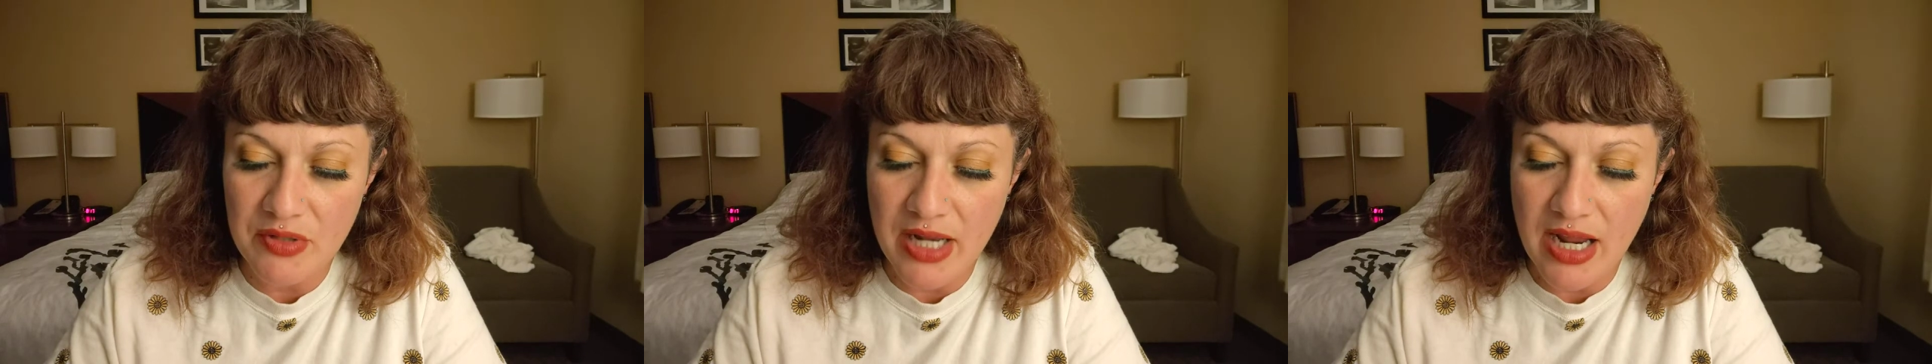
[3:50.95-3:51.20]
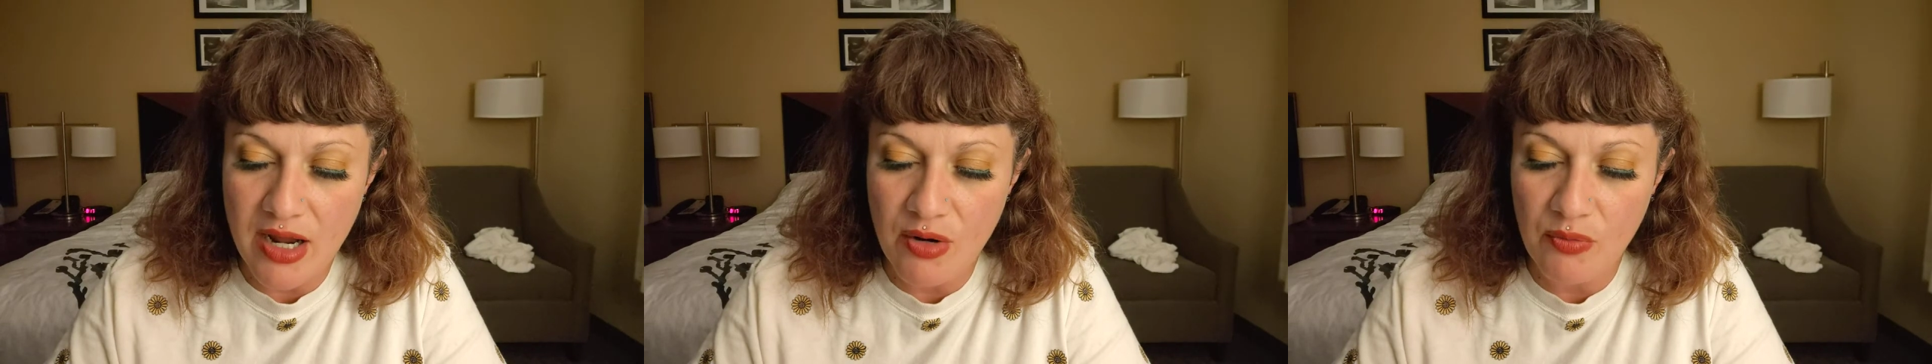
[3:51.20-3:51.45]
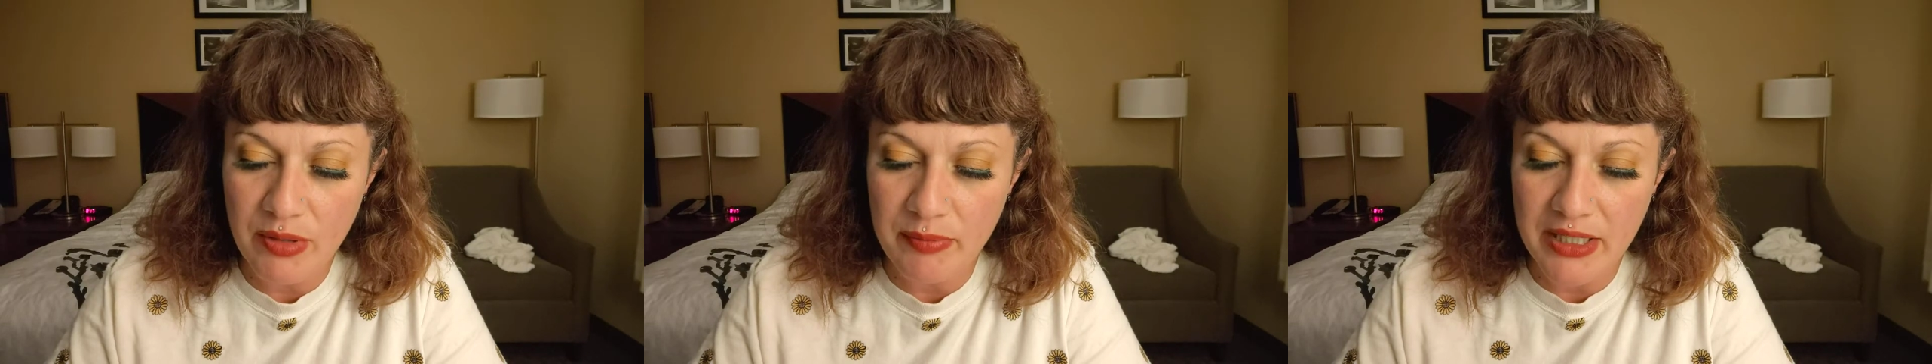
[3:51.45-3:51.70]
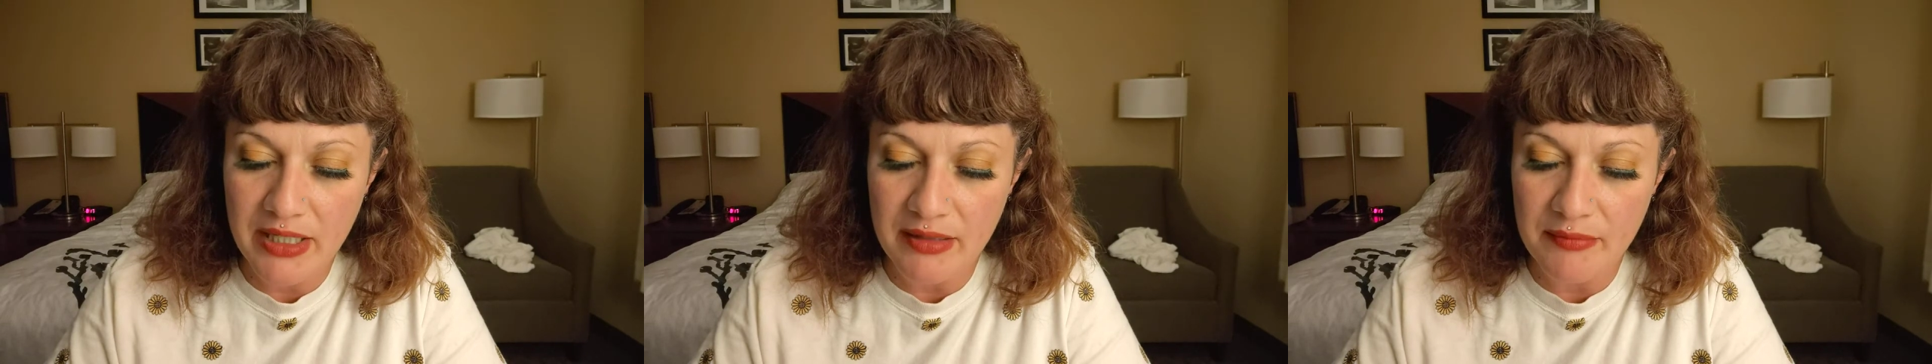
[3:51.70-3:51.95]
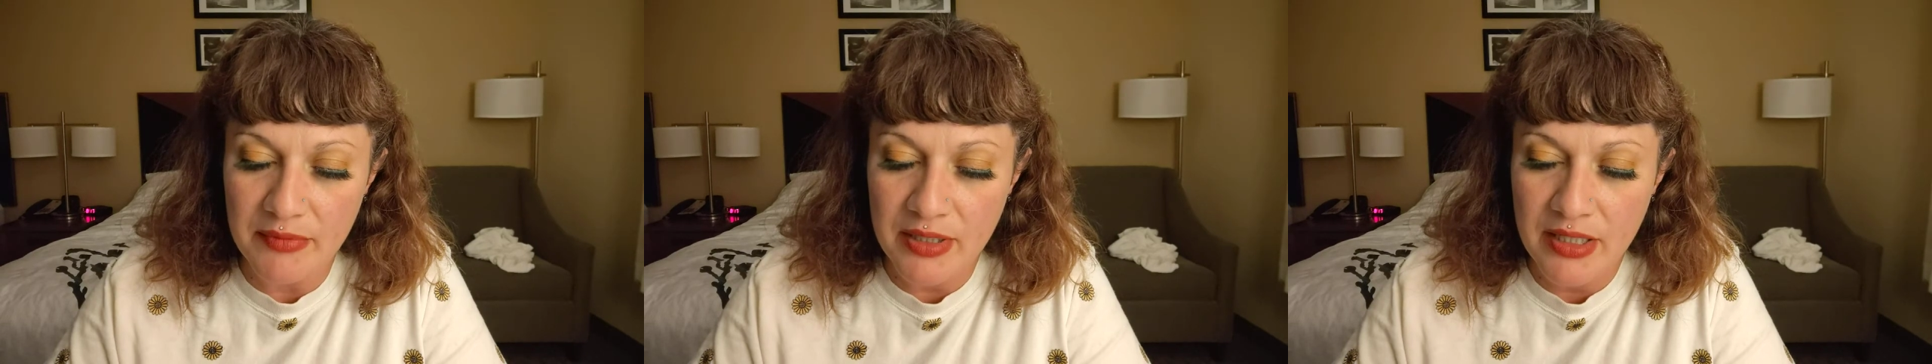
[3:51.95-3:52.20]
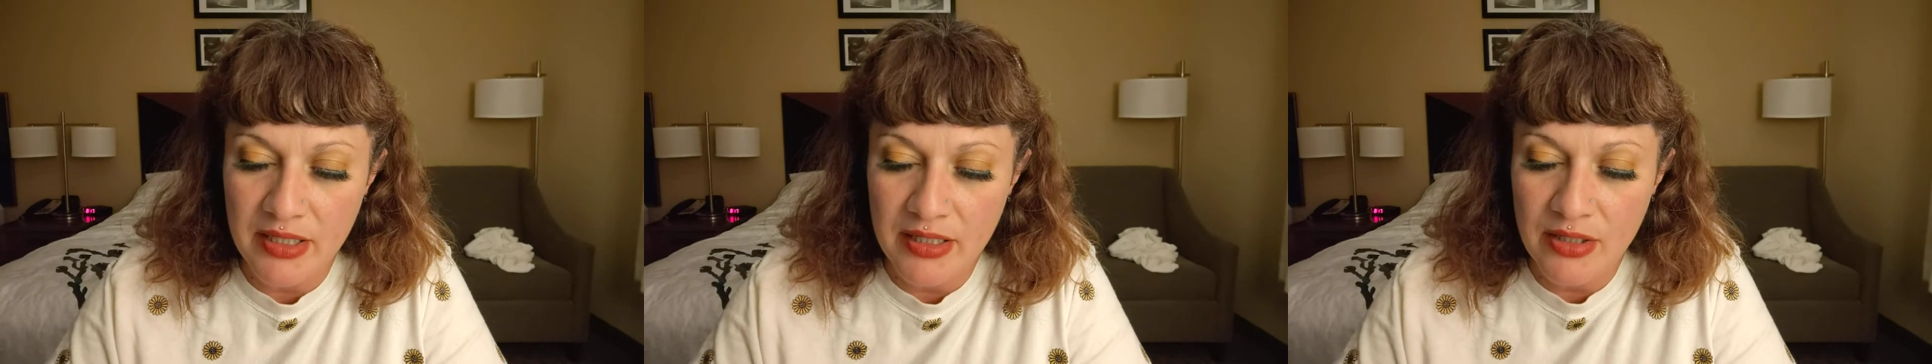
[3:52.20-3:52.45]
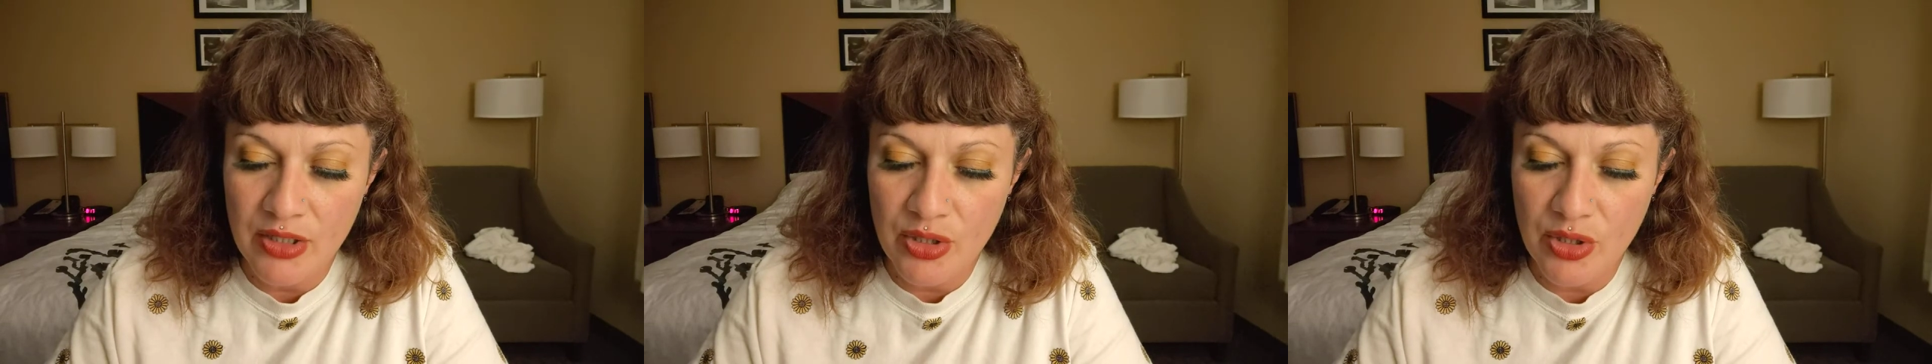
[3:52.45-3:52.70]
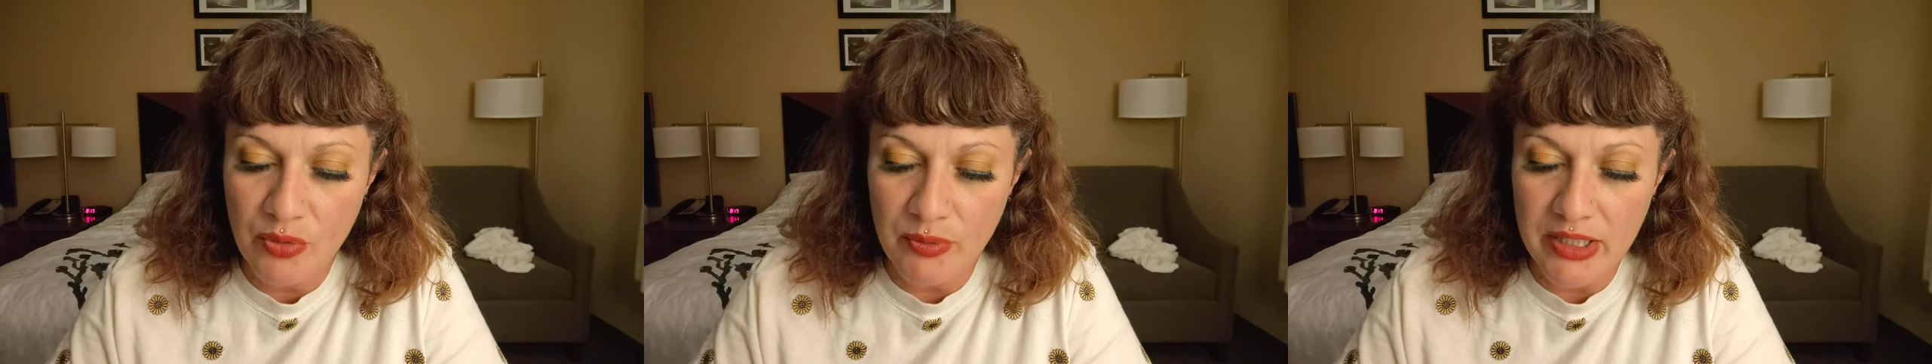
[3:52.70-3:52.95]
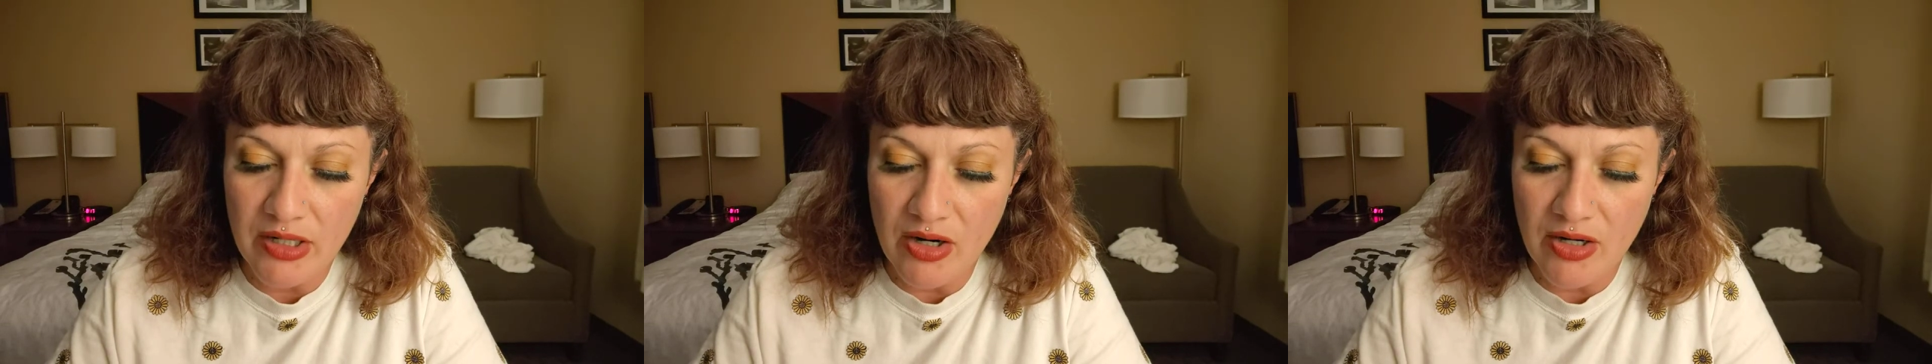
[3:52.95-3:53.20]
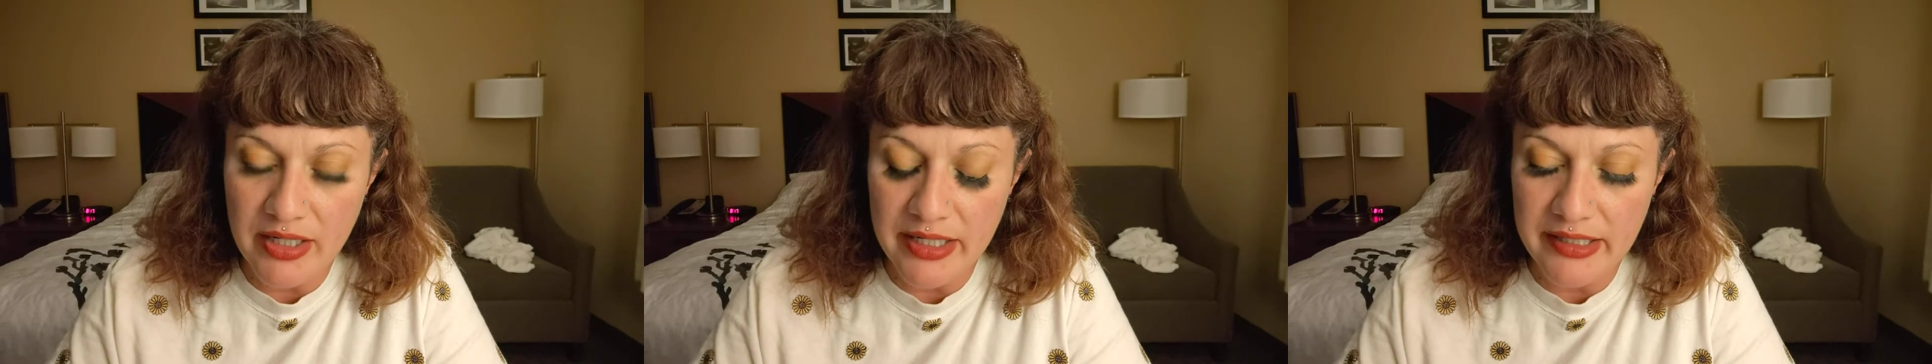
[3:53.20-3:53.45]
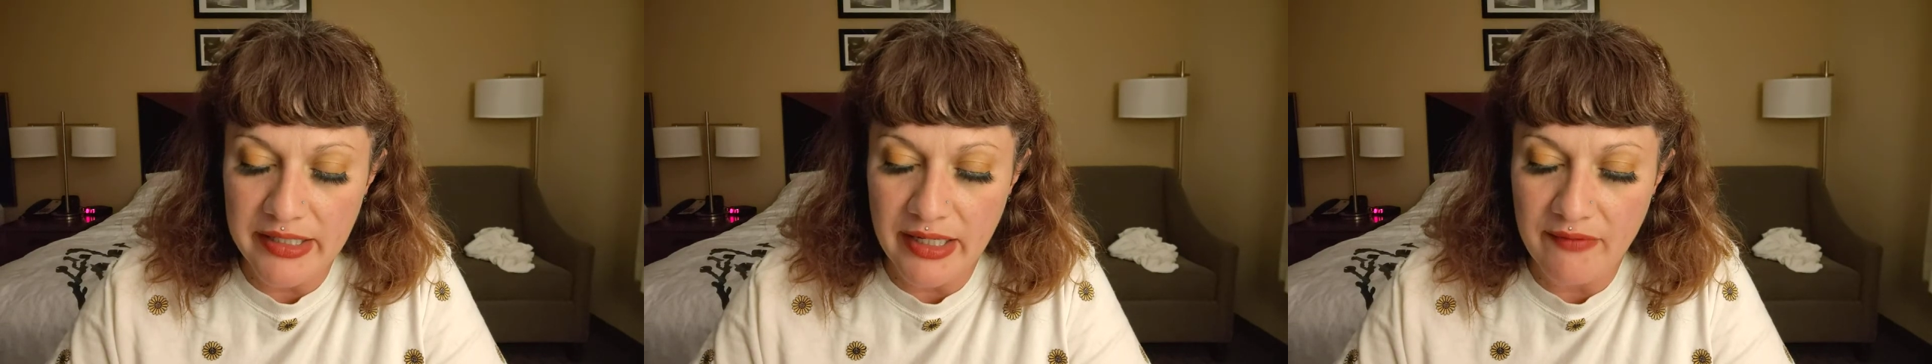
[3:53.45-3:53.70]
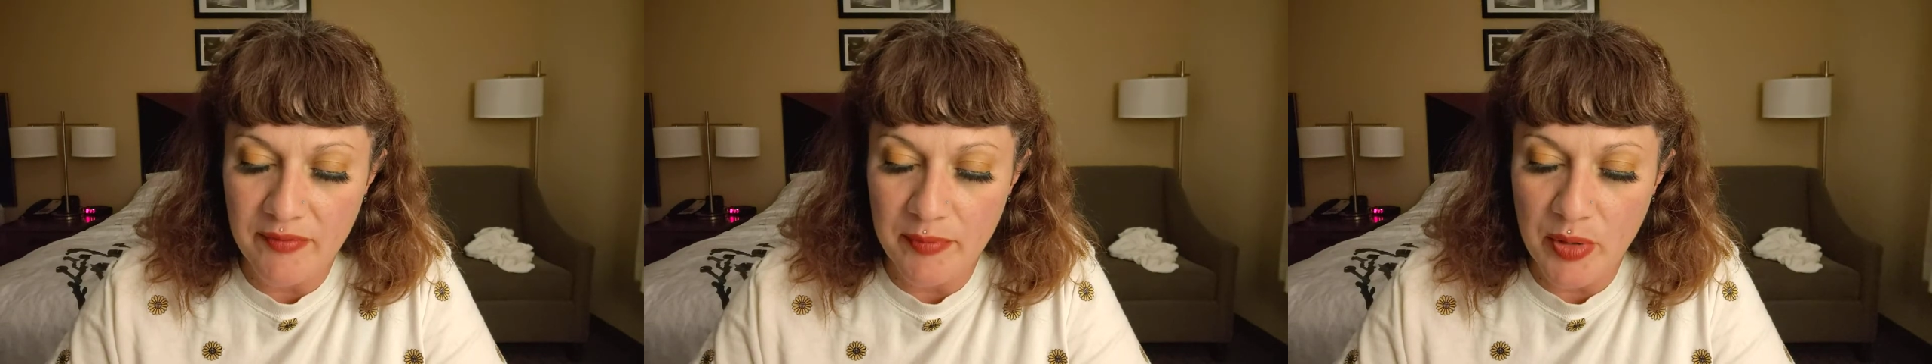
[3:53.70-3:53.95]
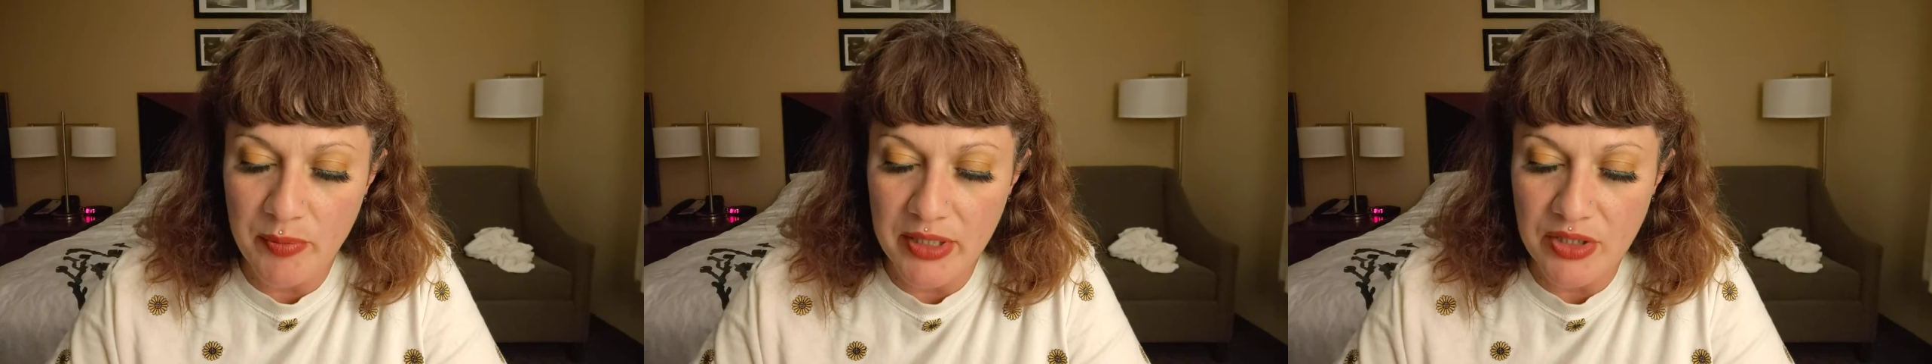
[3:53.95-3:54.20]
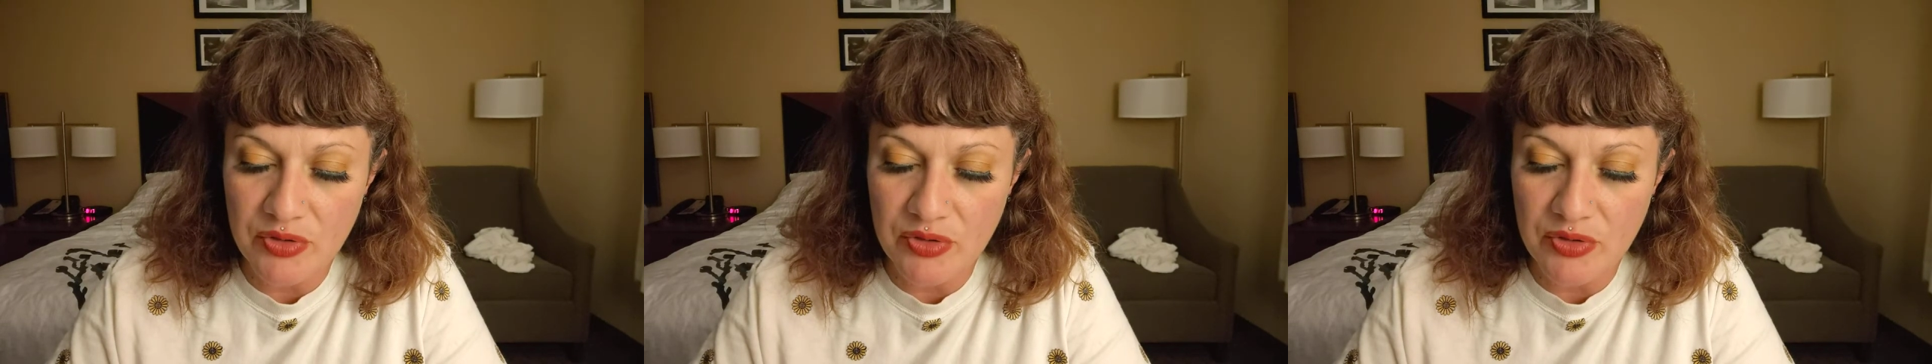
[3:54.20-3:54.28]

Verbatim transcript: how we become who we are at any given moment.